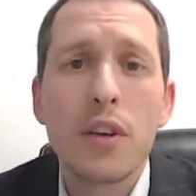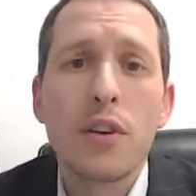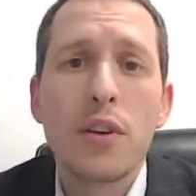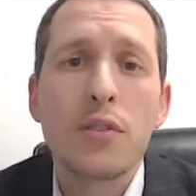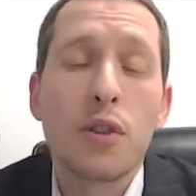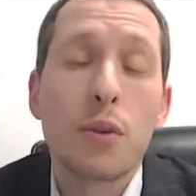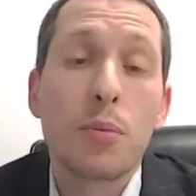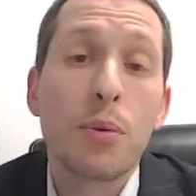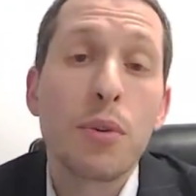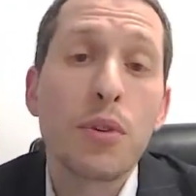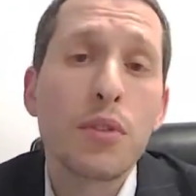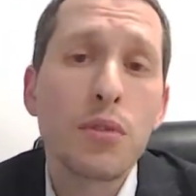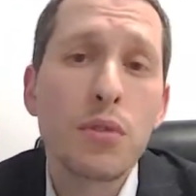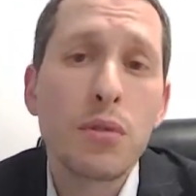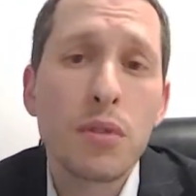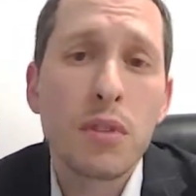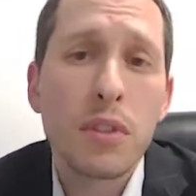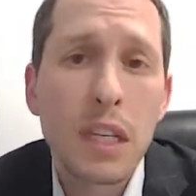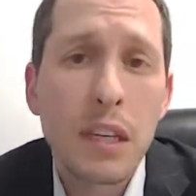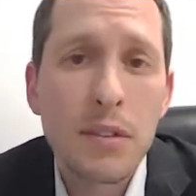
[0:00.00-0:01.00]
So the person
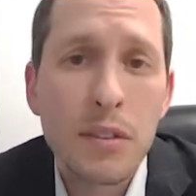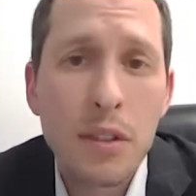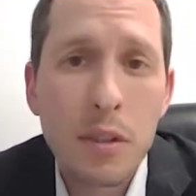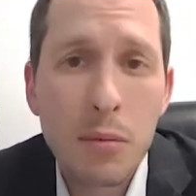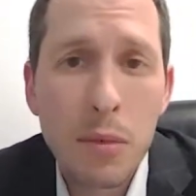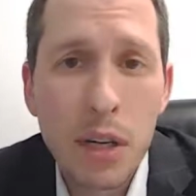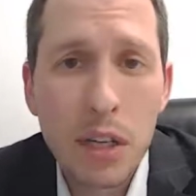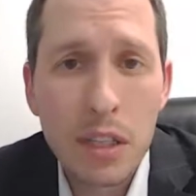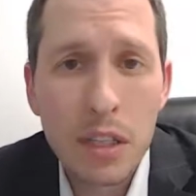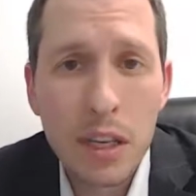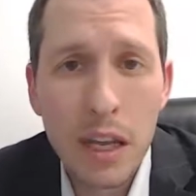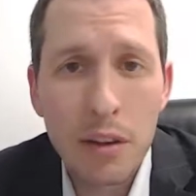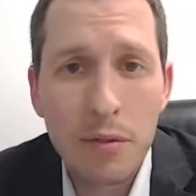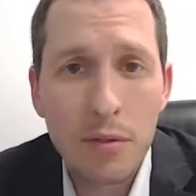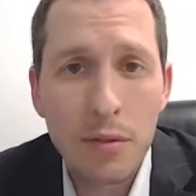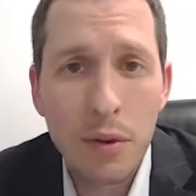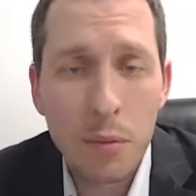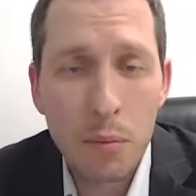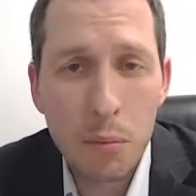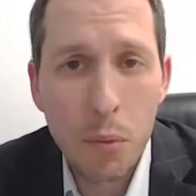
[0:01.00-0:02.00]
who gives the money out of
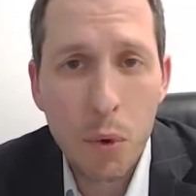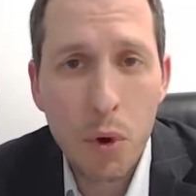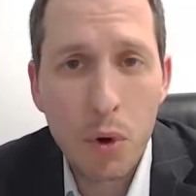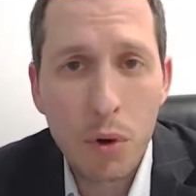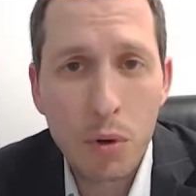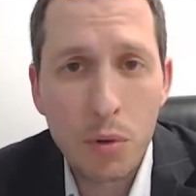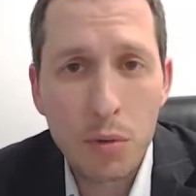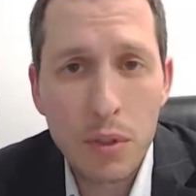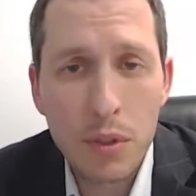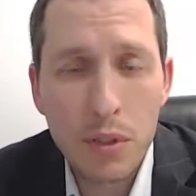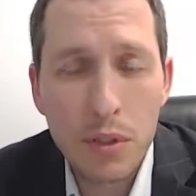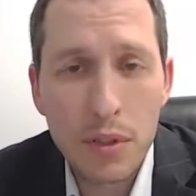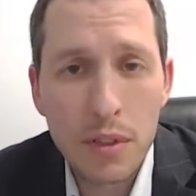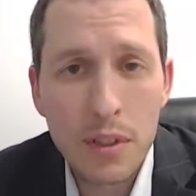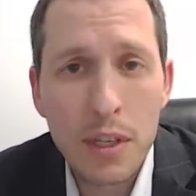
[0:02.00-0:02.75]
moral reasons,